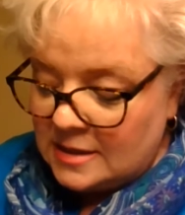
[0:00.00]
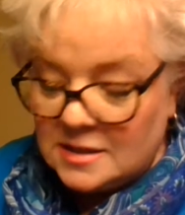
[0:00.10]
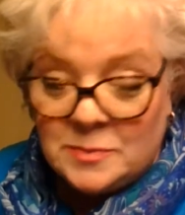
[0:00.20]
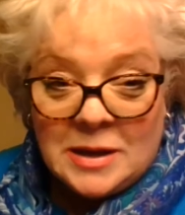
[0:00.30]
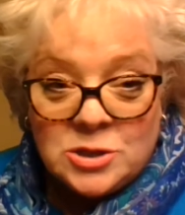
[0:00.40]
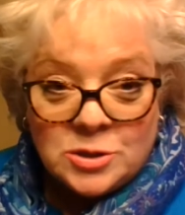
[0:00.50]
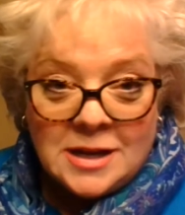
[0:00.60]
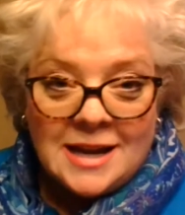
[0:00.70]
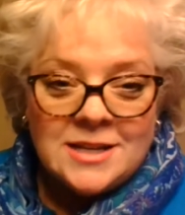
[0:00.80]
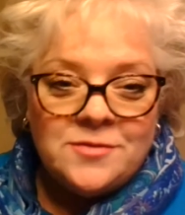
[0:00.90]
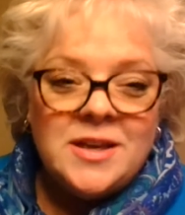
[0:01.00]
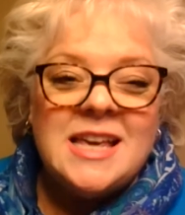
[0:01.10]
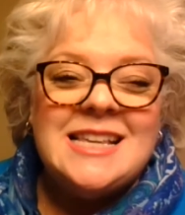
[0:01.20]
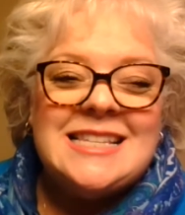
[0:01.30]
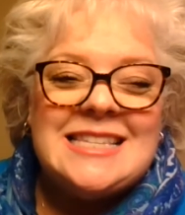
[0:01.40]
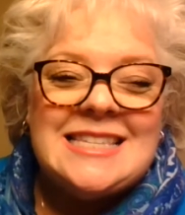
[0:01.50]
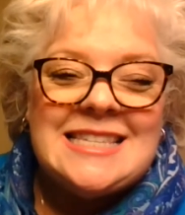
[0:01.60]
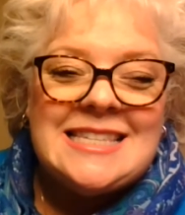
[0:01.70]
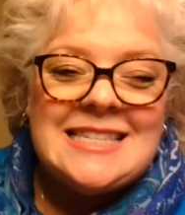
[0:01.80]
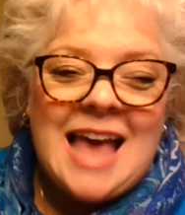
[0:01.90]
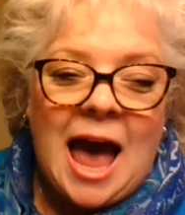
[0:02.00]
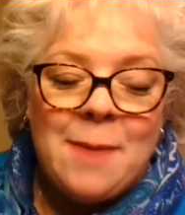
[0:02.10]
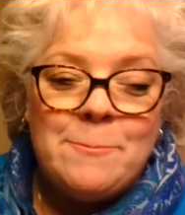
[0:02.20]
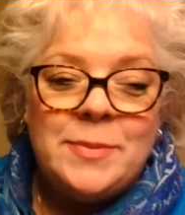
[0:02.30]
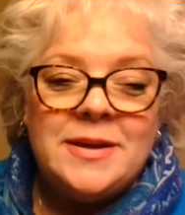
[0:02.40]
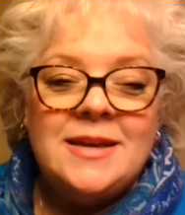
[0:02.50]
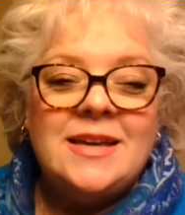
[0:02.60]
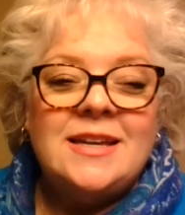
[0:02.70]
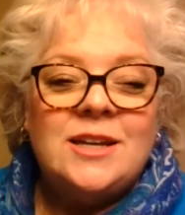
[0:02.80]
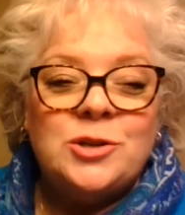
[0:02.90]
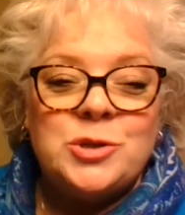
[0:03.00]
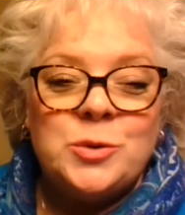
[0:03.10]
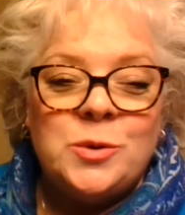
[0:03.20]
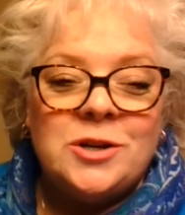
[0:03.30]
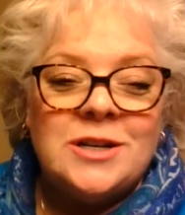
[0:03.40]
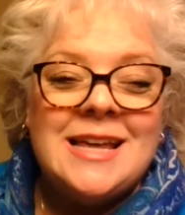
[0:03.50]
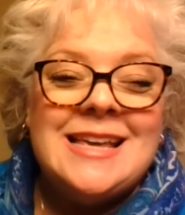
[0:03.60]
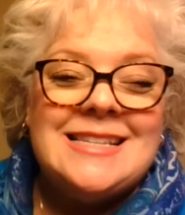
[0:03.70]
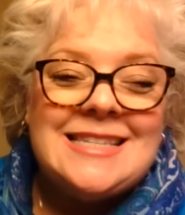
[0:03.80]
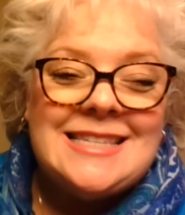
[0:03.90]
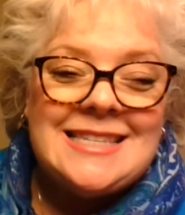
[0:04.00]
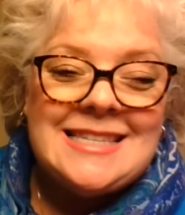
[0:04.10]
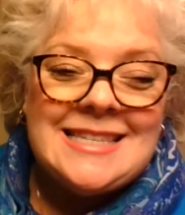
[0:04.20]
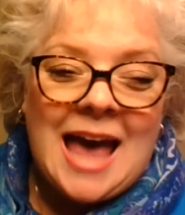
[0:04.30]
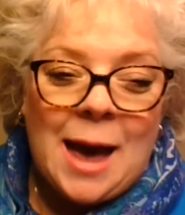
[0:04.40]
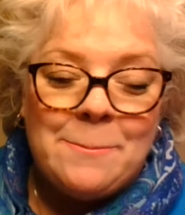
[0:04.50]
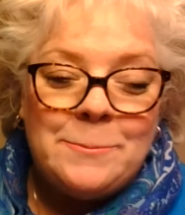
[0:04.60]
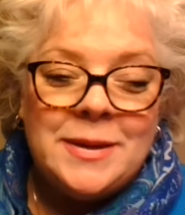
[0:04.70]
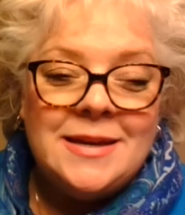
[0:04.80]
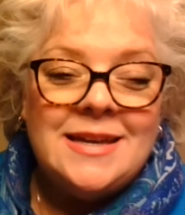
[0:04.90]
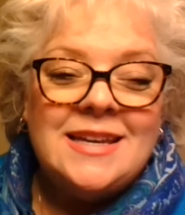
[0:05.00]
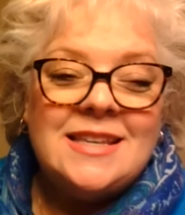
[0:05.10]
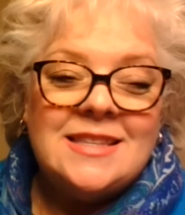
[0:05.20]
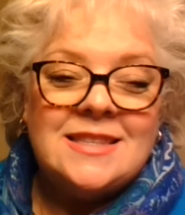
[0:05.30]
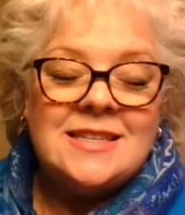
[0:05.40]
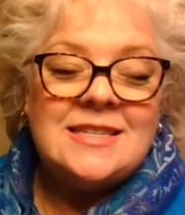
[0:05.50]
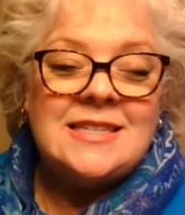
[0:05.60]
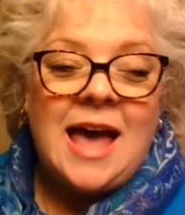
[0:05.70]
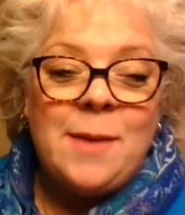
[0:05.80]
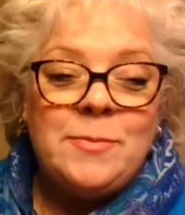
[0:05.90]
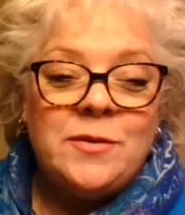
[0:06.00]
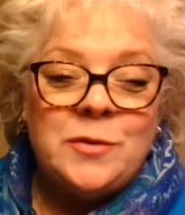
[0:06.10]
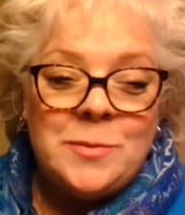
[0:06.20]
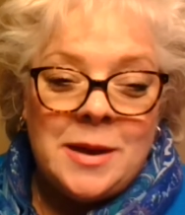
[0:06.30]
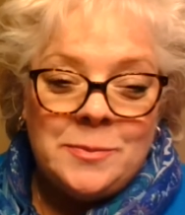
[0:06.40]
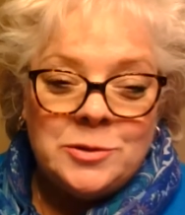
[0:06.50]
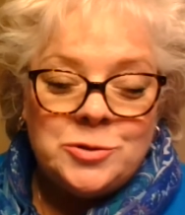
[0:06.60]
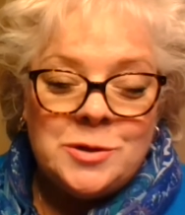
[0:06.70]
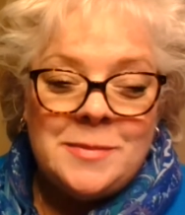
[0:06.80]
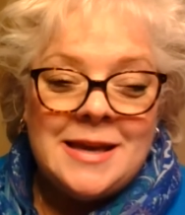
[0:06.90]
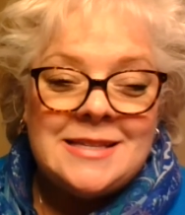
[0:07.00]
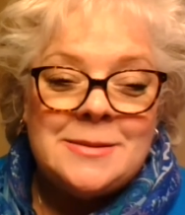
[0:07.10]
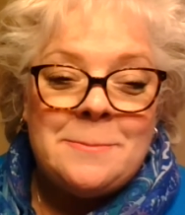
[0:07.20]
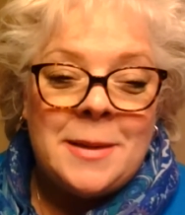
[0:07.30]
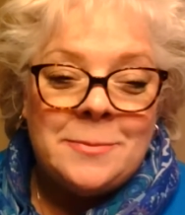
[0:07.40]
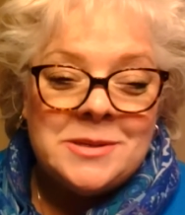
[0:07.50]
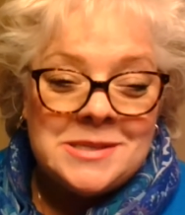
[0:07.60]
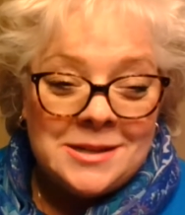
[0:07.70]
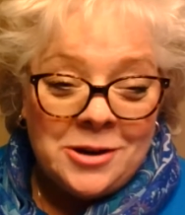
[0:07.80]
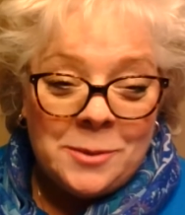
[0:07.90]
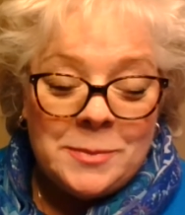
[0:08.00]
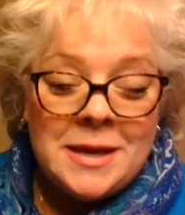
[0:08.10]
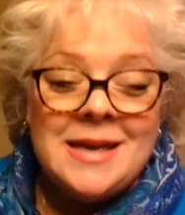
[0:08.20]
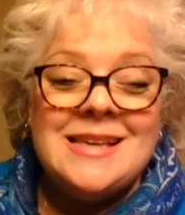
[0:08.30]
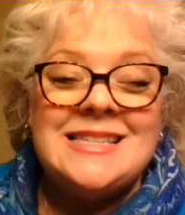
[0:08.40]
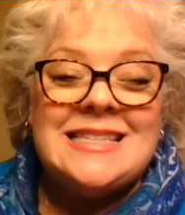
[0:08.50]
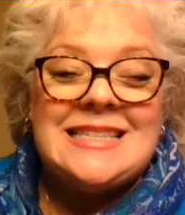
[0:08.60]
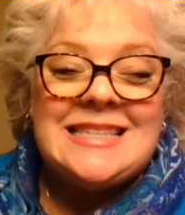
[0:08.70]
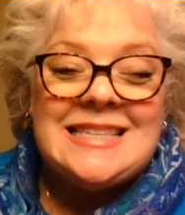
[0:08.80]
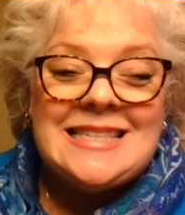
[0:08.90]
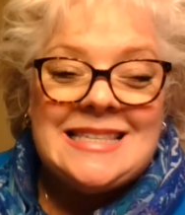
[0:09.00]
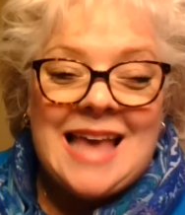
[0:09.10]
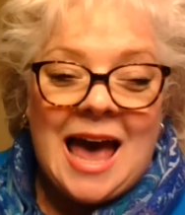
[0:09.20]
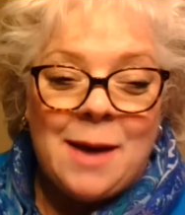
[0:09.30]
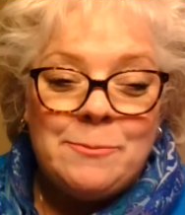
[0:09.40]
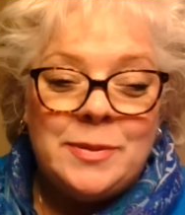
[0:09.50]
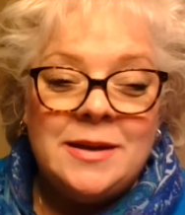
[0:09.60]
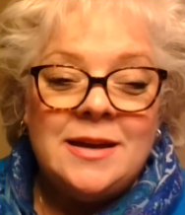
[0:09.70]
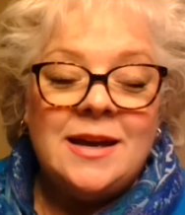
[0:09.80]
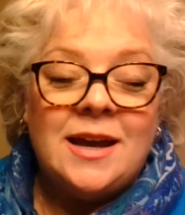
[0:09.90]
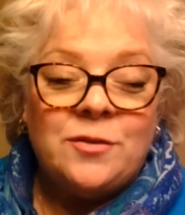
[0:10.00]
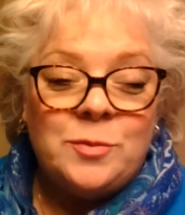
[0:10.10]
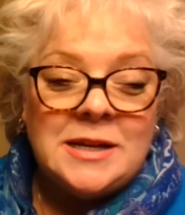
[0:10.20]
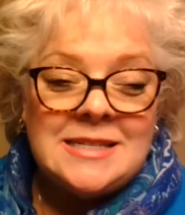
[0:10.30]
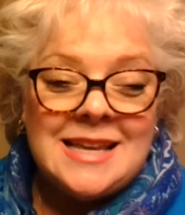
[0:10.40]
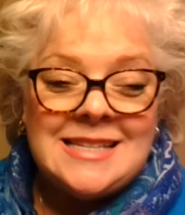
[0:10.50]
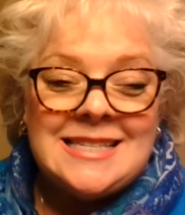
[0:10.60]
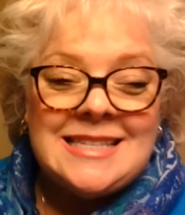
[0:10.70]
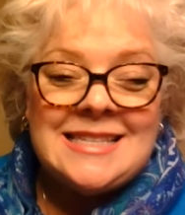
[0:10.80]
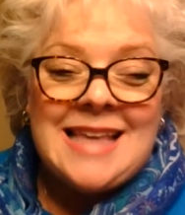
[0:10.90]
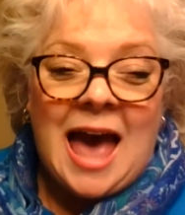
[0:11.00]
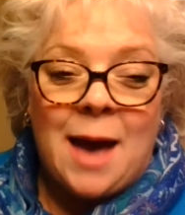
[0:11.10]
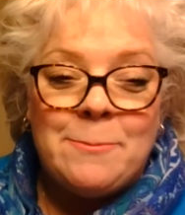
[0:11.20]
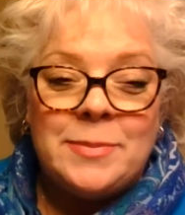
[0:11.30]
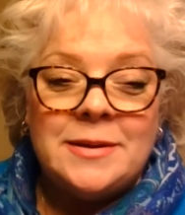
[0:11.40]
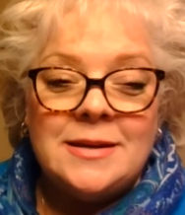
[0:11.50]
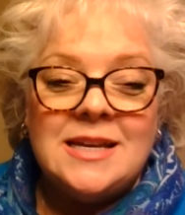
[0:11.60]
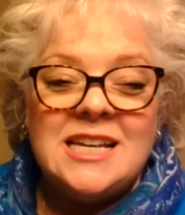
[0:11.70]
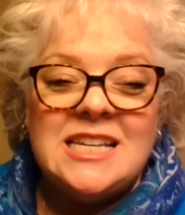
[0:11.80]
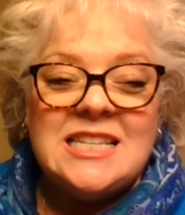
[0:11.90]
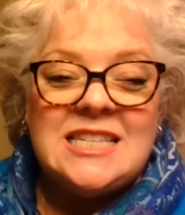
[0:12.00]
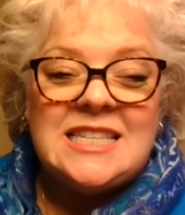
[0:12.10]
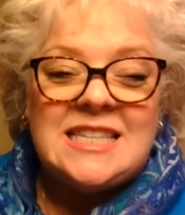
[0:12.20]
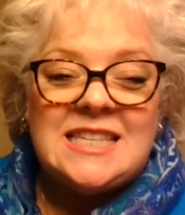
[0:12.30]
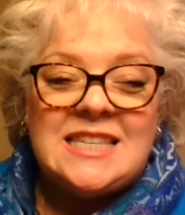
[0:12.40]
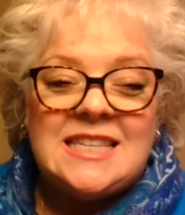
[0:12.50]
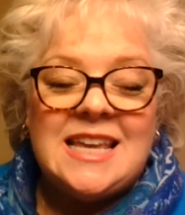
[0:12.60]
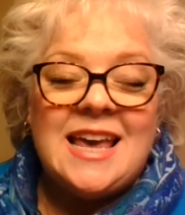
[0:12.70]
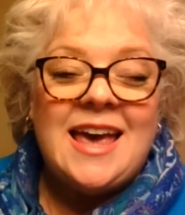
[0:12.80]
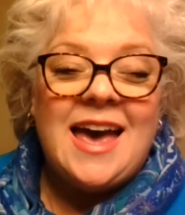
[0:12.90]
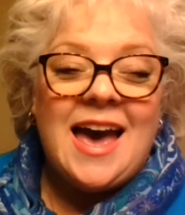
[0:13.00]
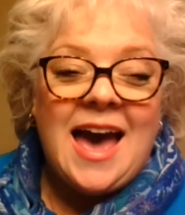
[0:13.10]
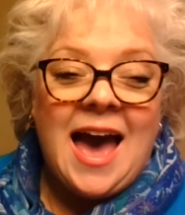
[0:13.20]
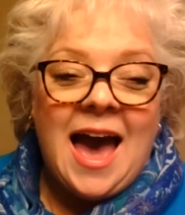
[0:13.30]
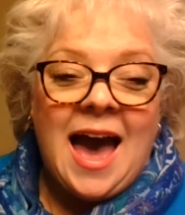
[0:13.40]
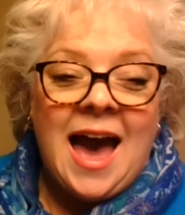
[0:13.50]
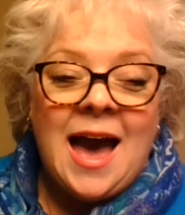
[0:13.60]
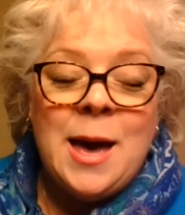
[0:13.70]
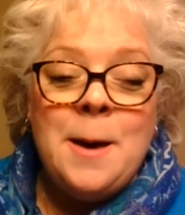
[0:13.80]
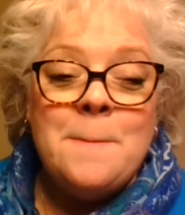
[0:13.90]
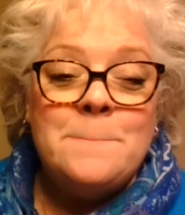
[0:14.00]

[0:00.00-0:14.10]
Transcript: special kind of sap. Here's your word, sap. The sap of a maple tree makes maple syrup. Sap. Everybody say sap. S-A-P.